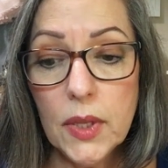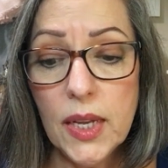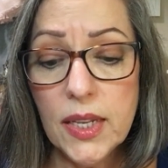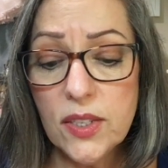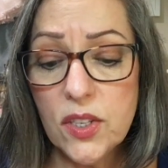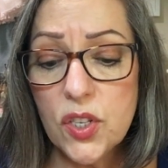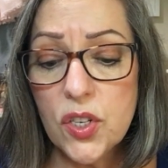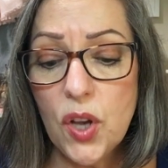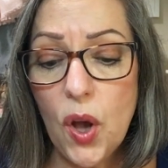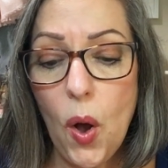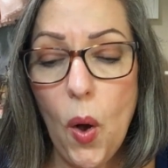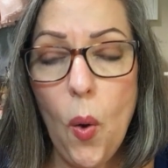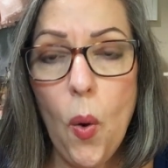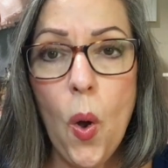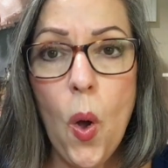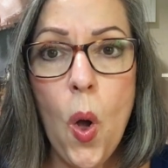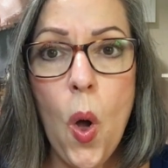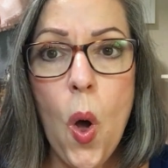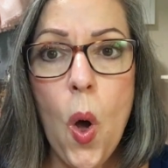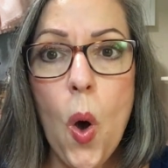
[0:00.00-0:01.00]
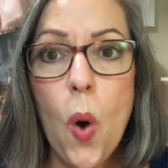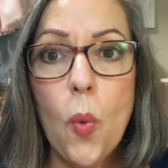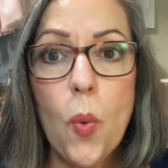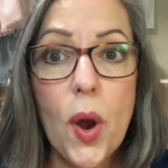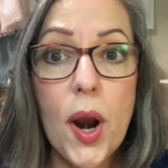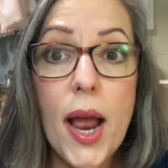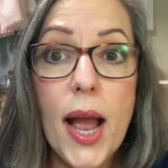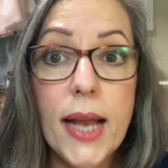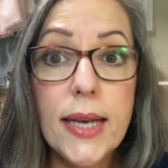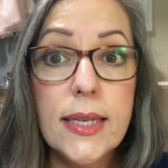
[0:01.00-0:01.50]
And so
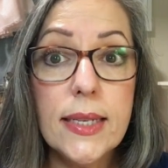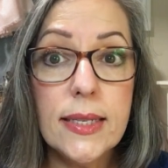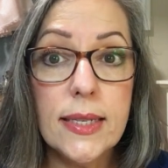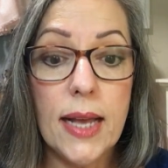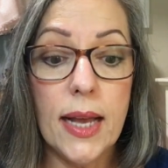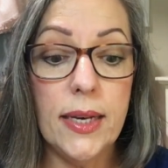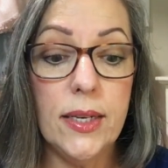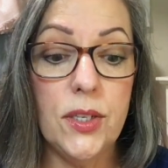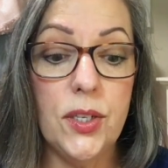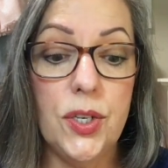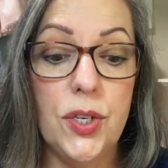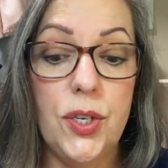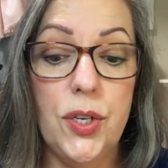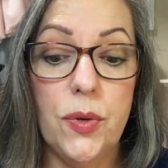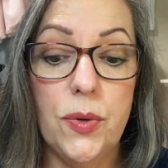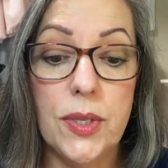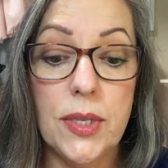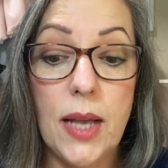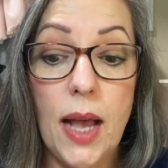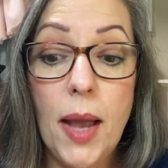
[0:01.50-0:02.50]
what I decided to do is